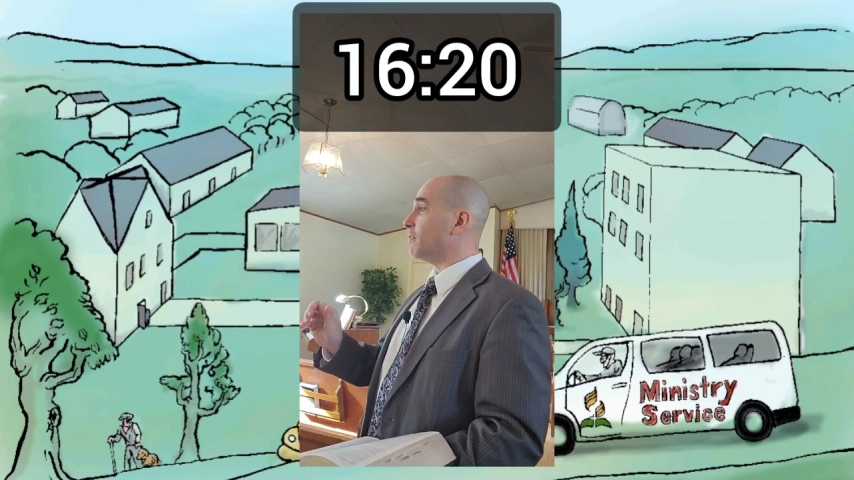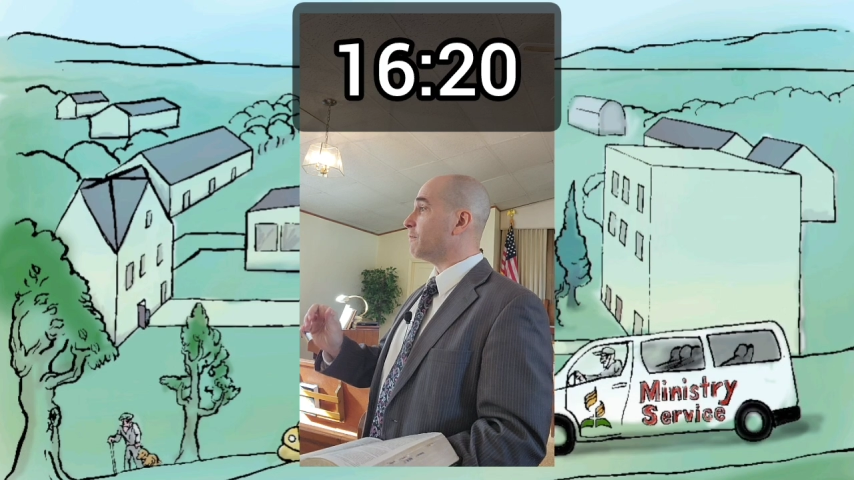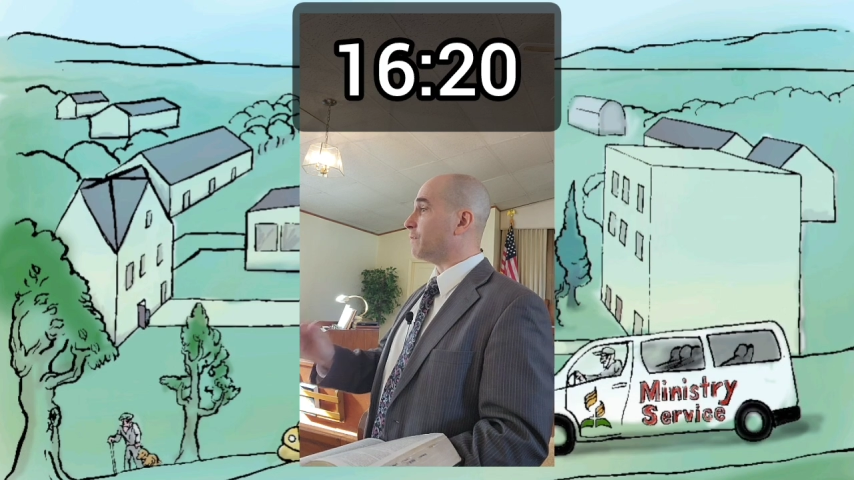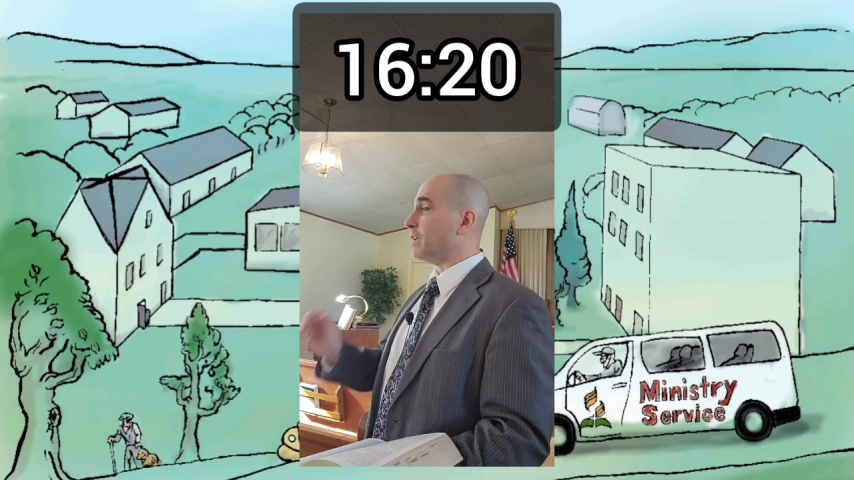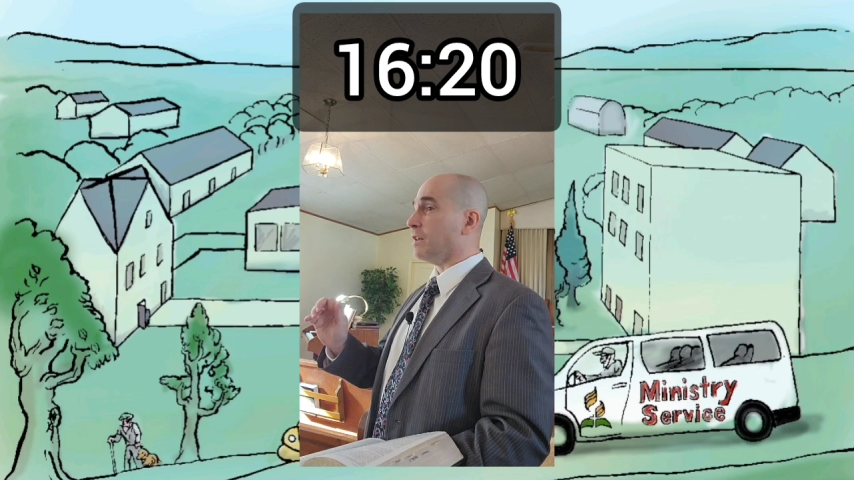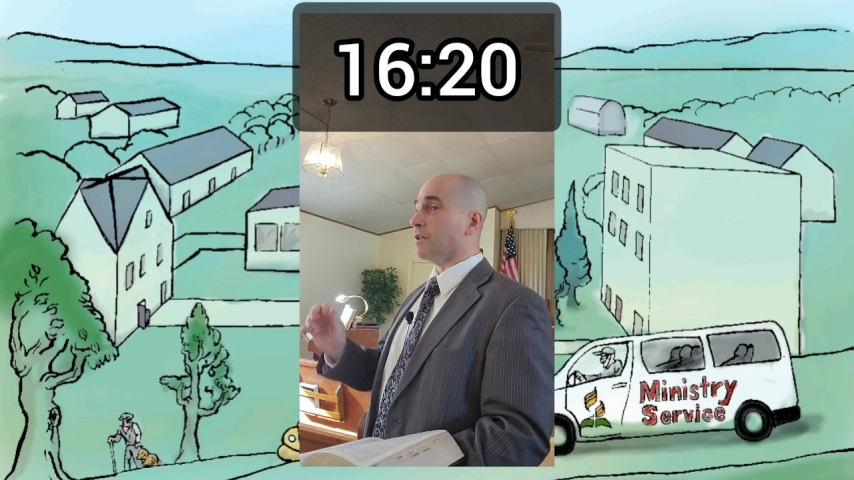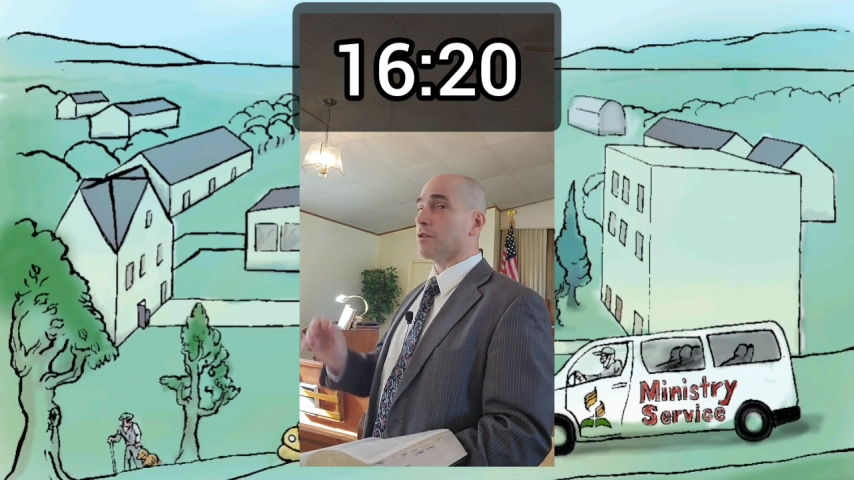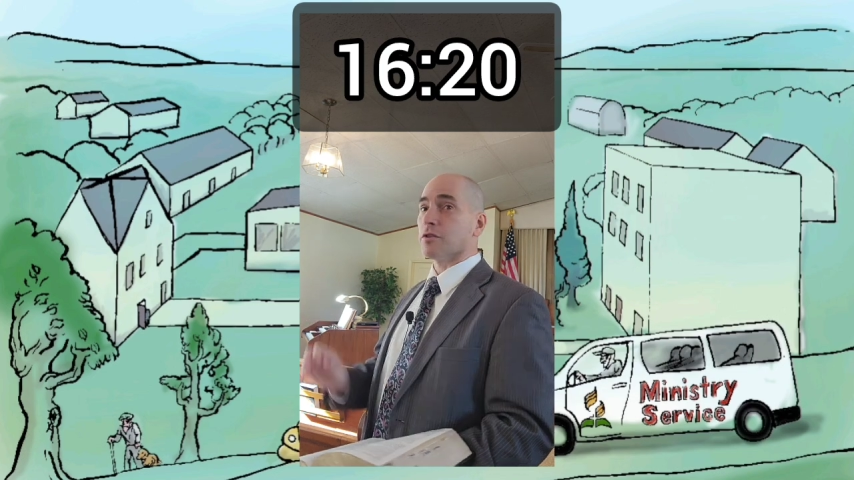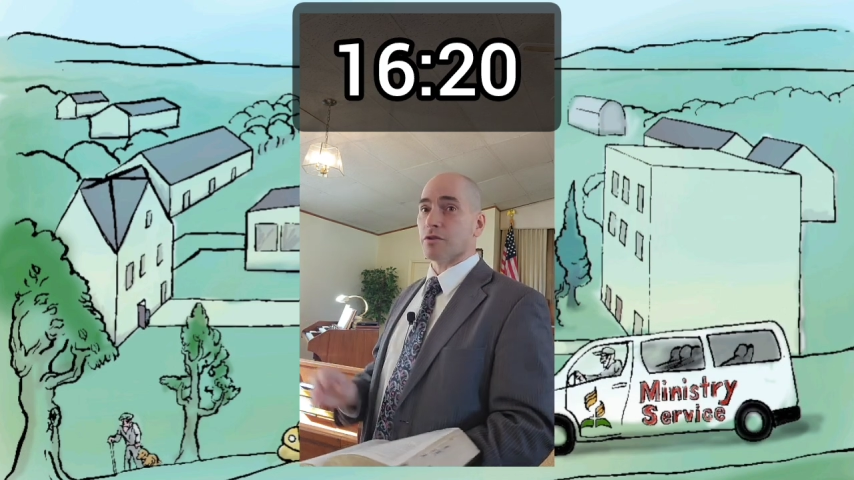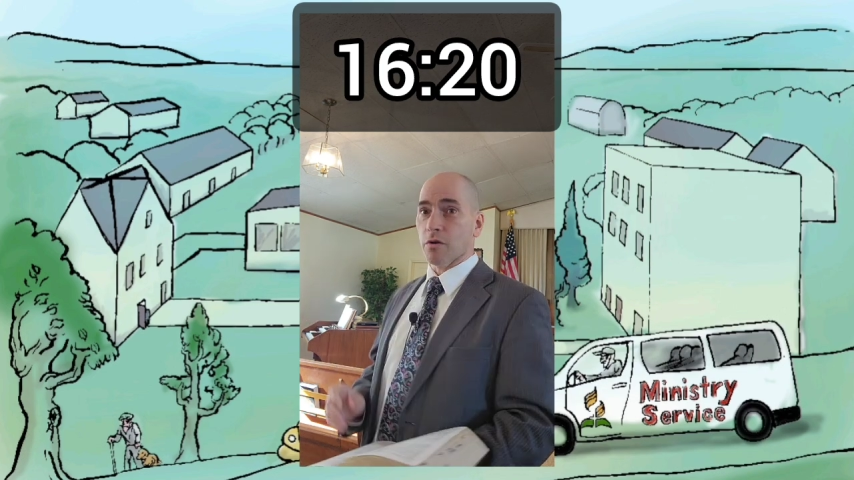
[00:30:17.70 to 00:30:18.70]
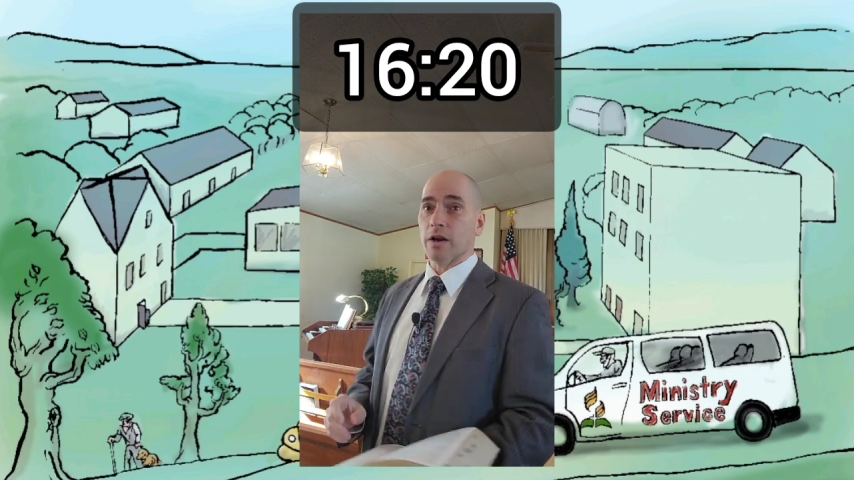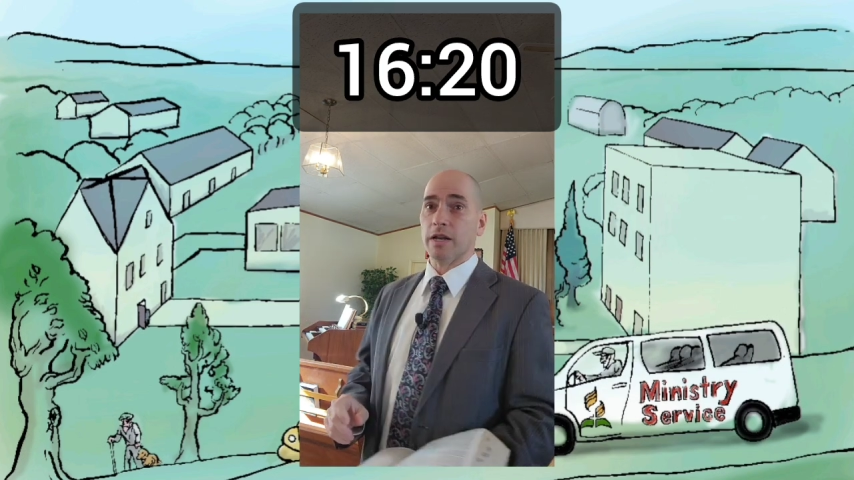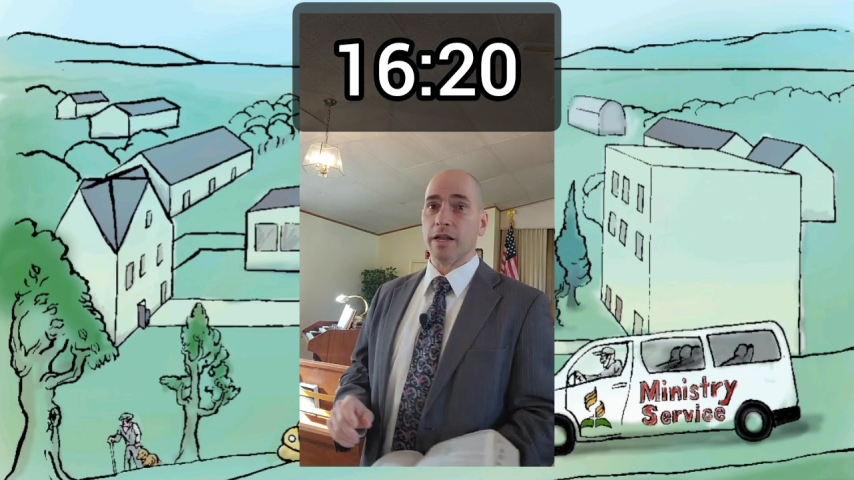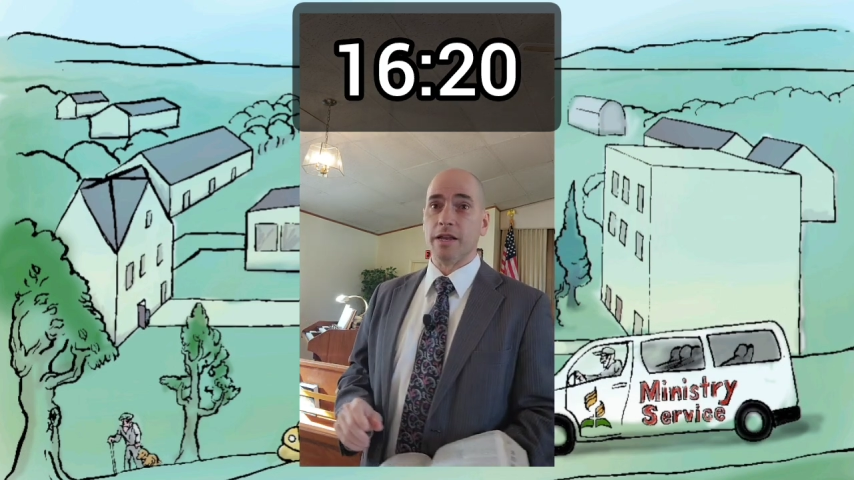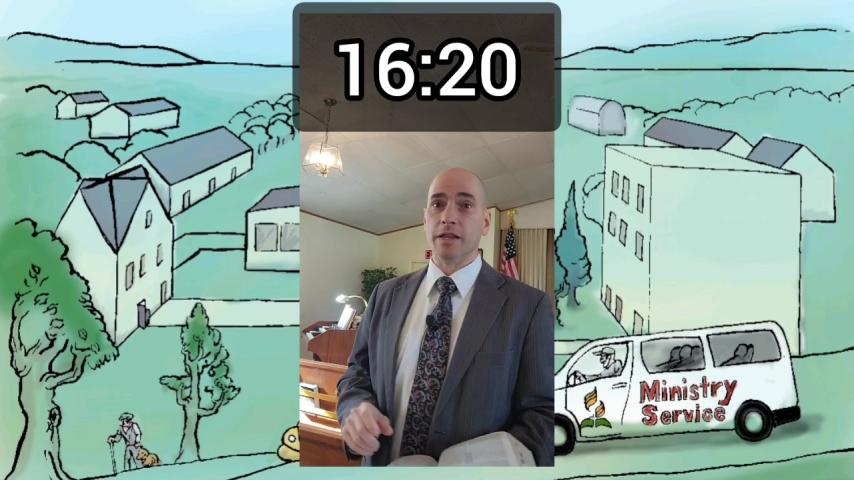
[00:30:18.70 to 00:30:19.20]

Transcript: feet shortly.